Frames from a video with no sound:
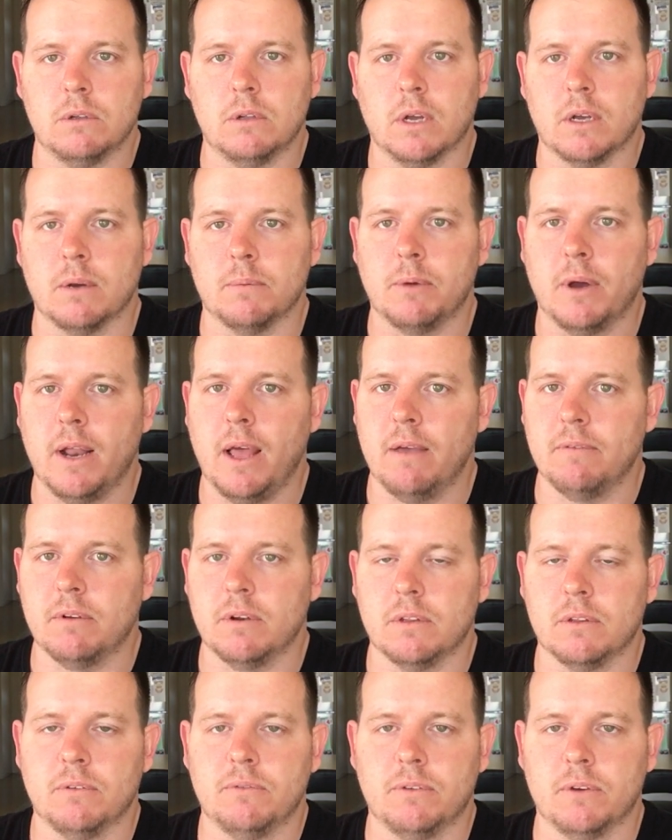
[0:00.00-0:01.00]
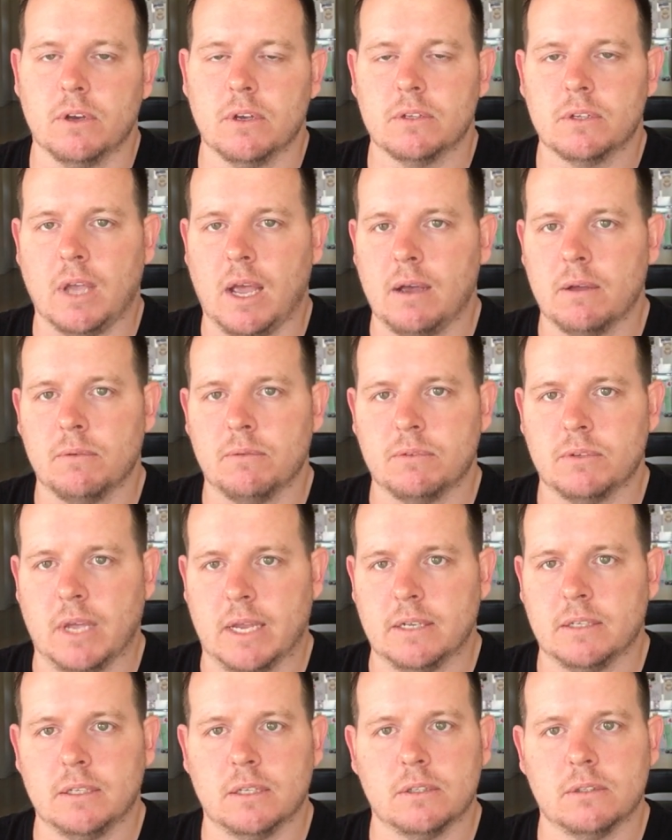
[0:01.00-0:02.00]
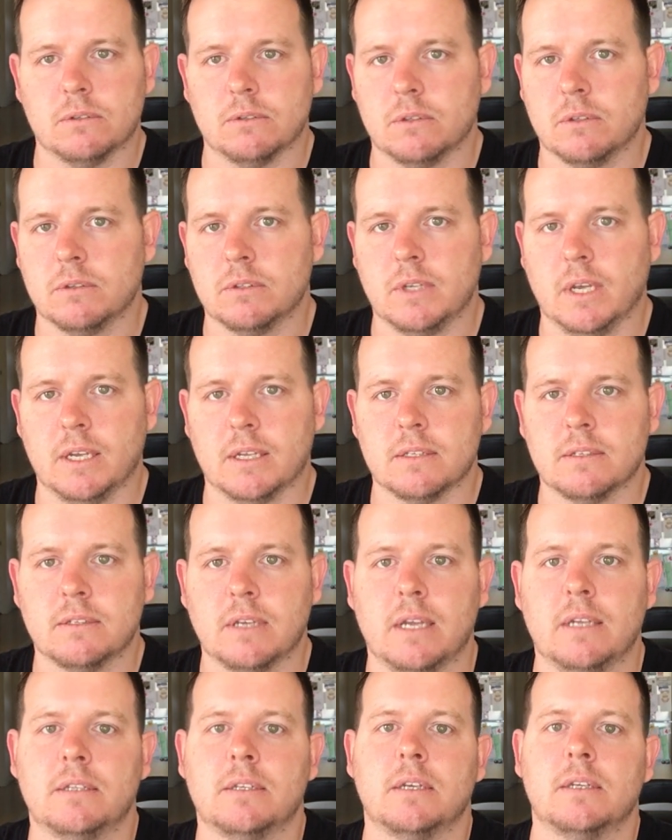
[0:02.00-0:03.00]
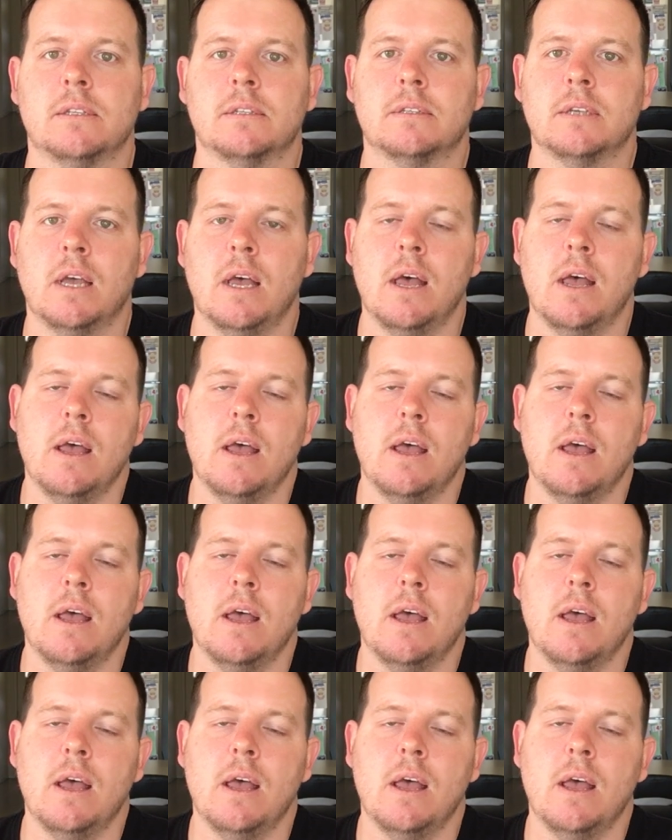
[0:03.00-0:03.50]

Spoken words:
Like I might have it in the first sentence or the second sentence,